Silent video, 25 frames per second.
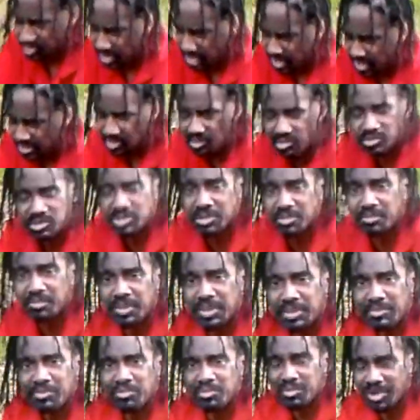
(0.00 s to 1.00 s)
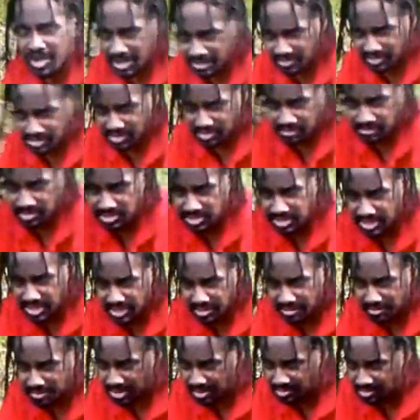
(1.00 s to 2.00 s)
I know some people will have something to
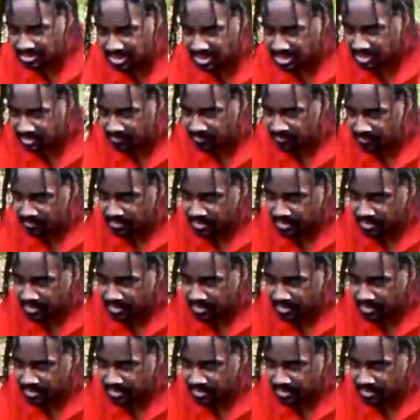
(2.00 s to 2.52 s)
say about that,